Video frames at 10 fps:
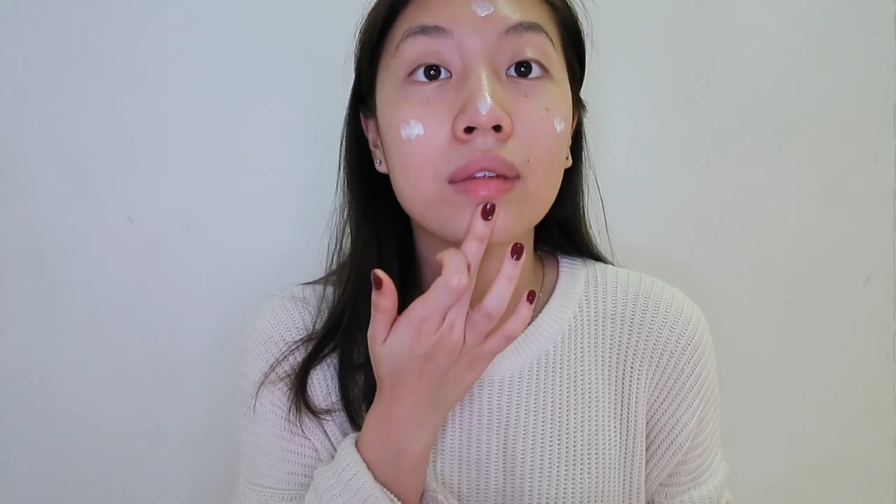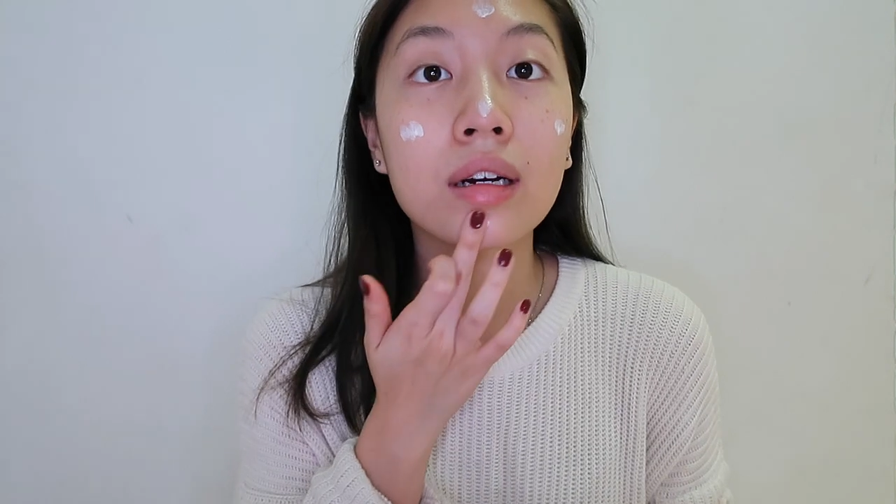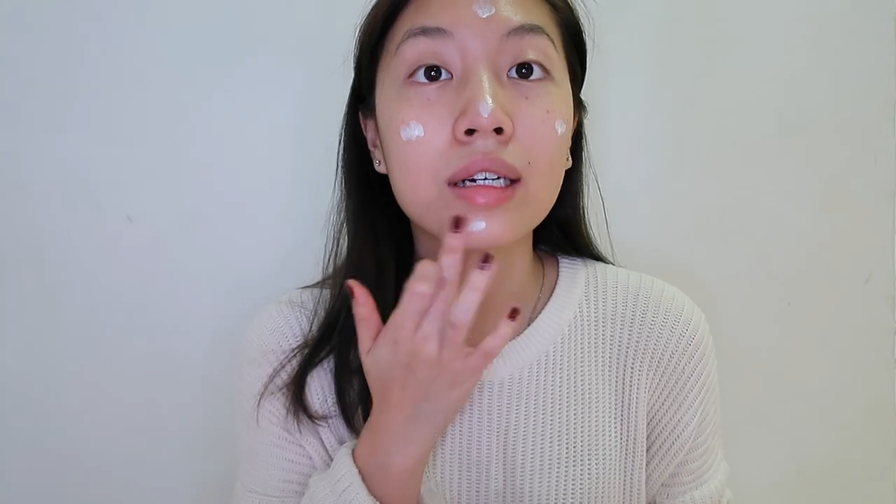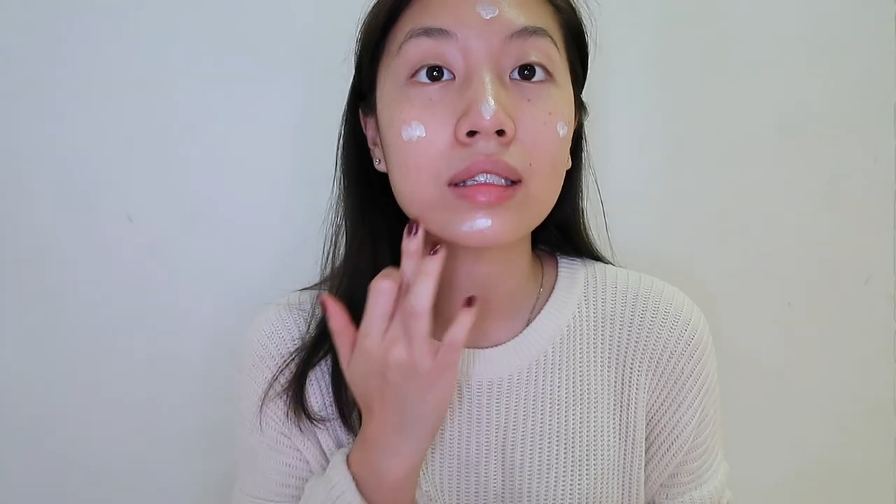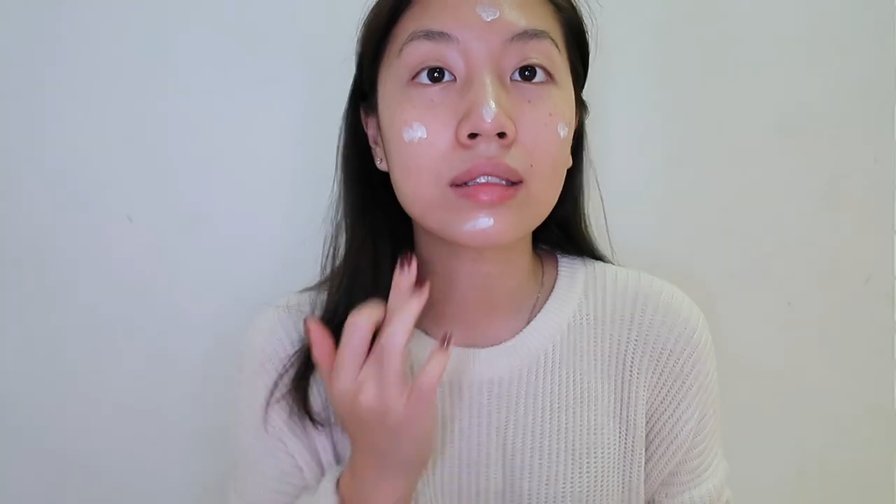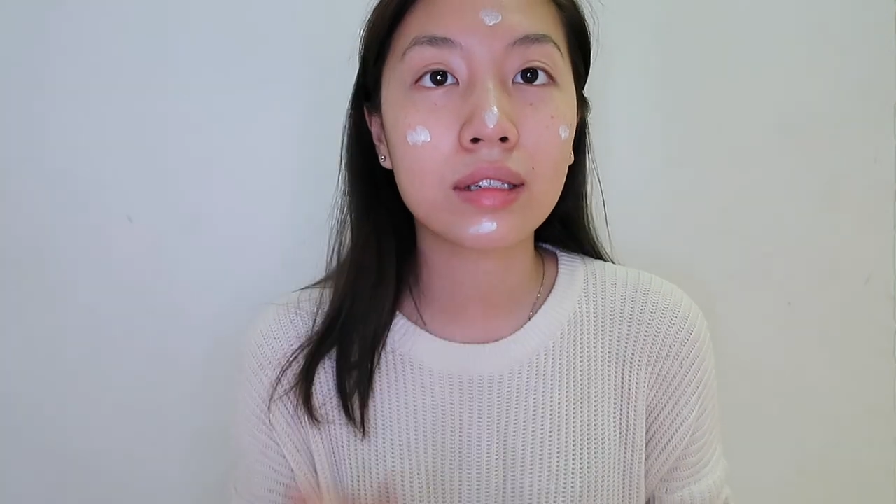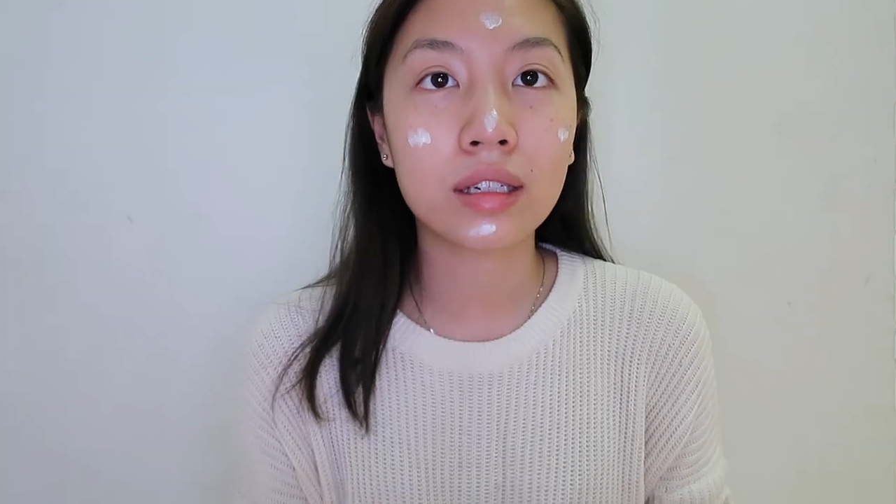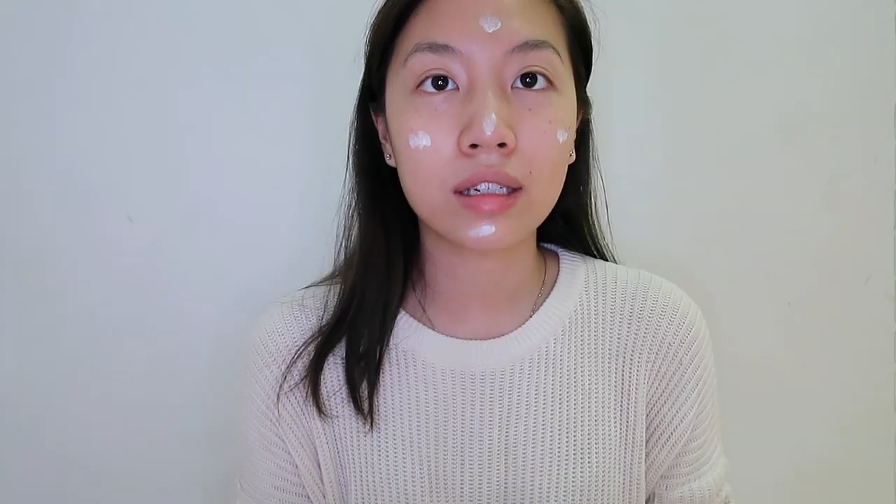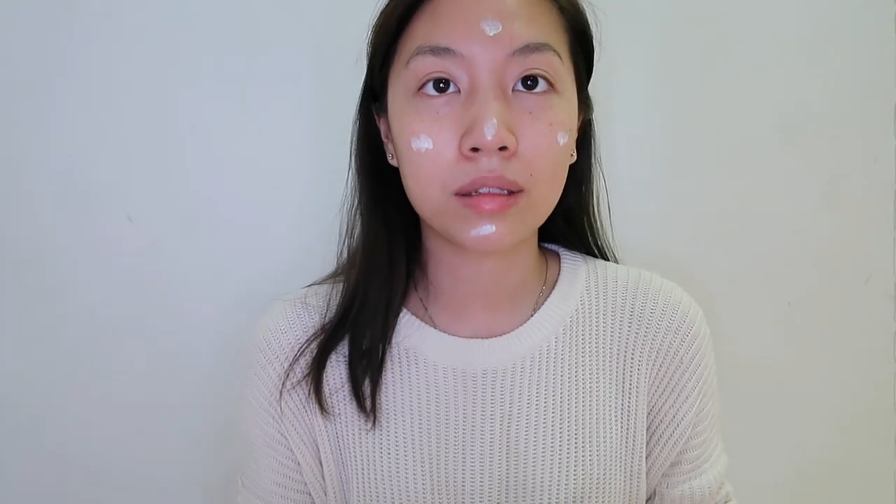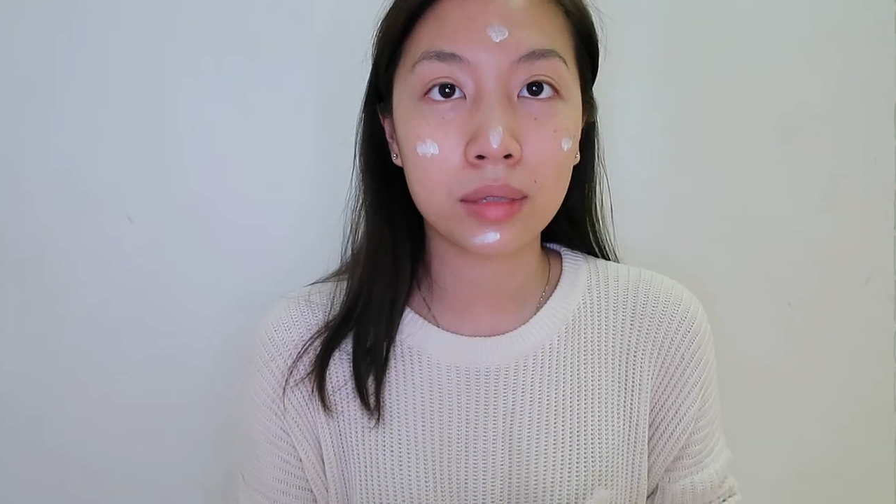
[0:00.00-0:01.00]
mine
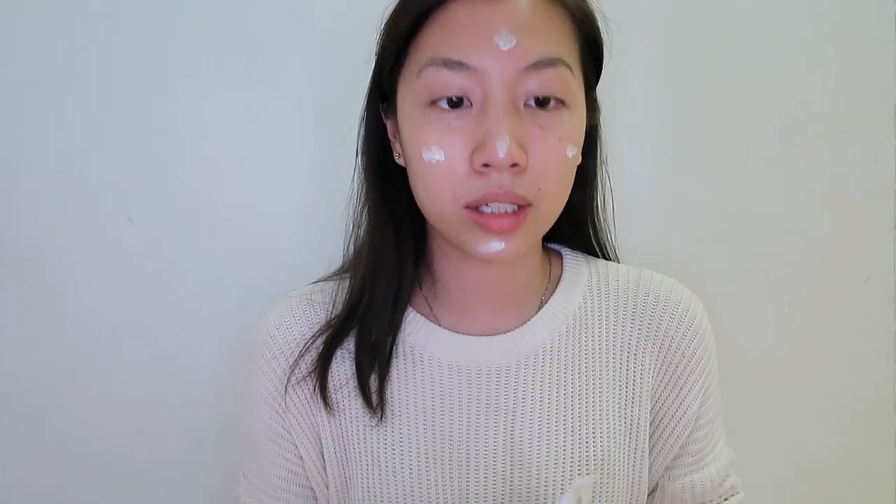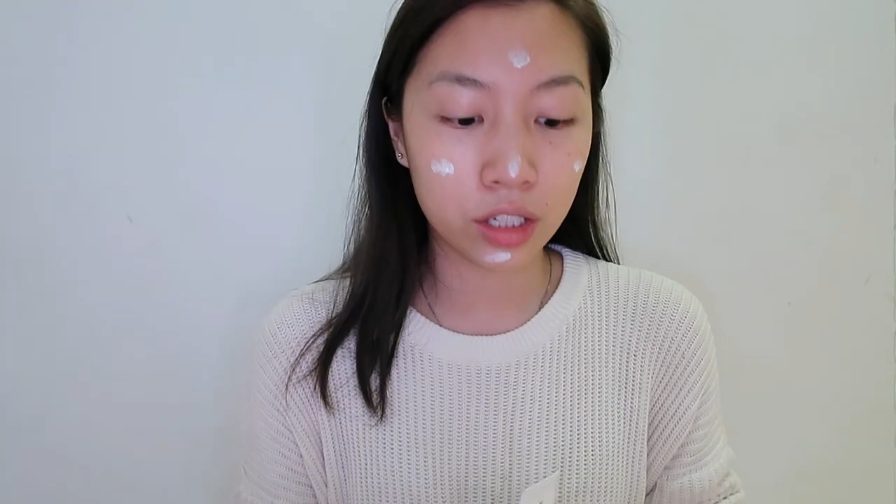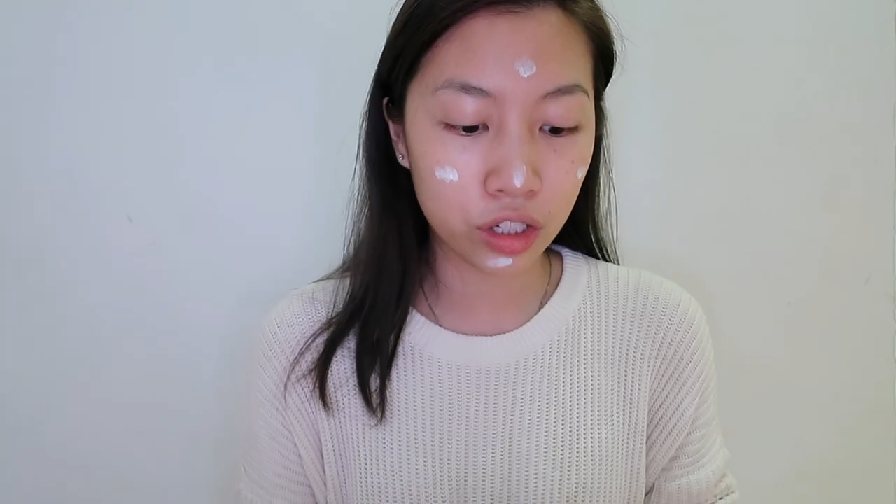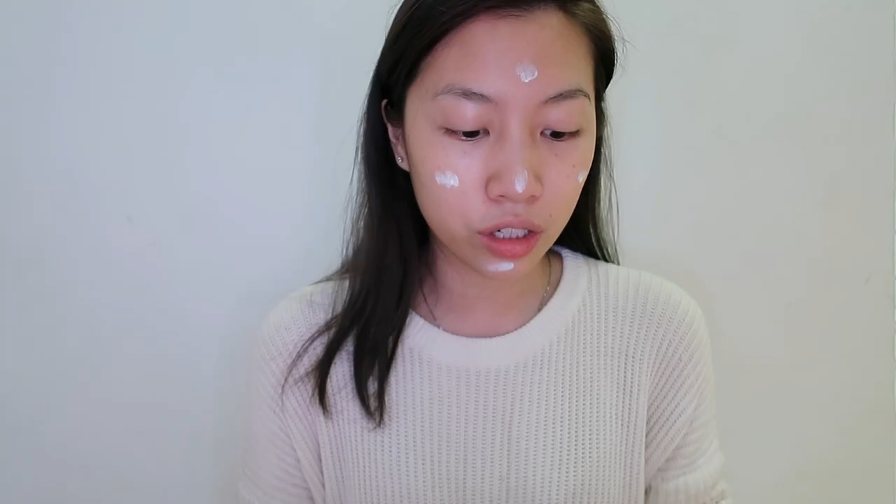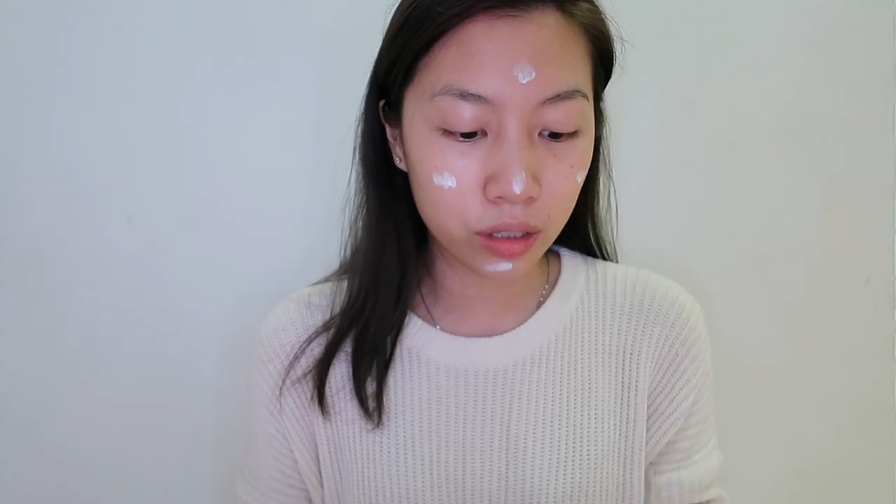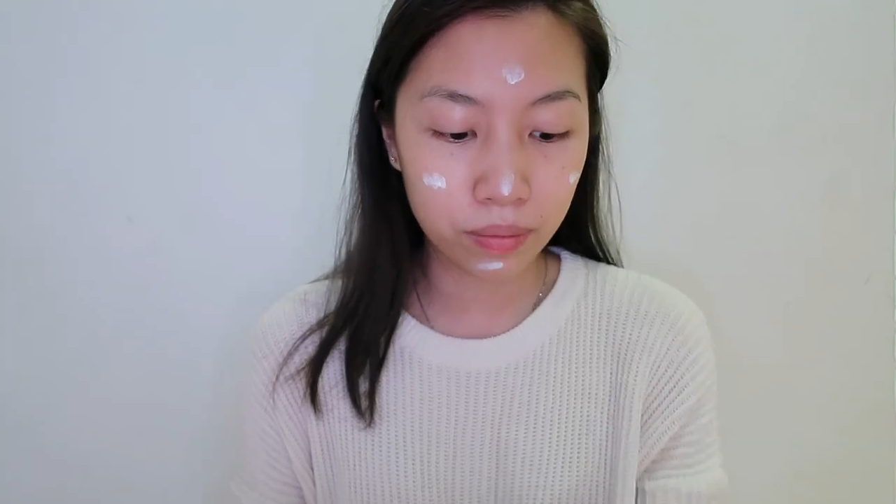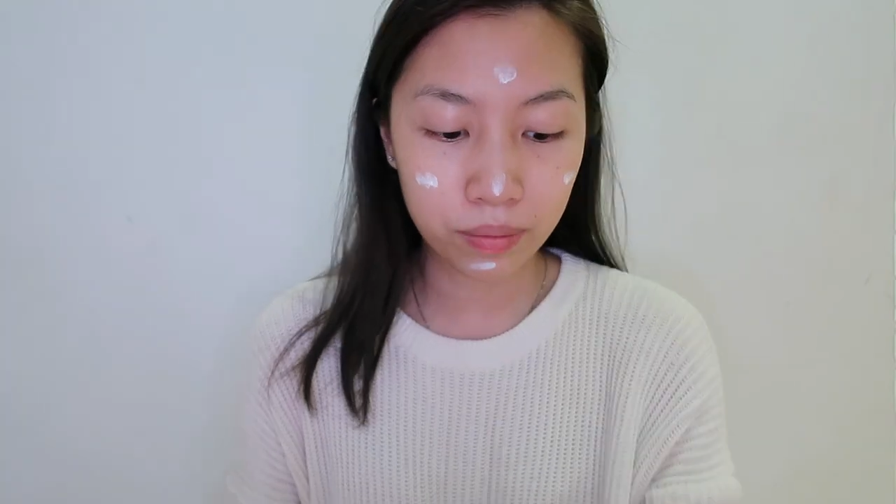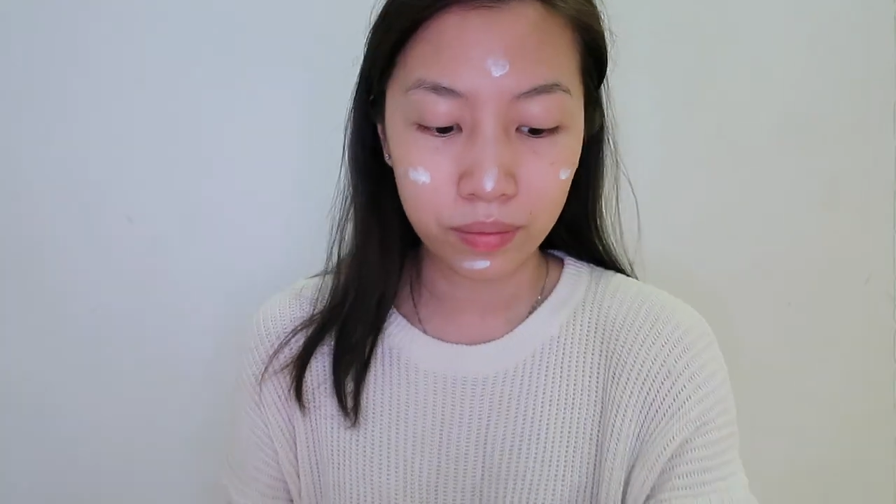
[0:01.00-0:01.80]
in Malaysia,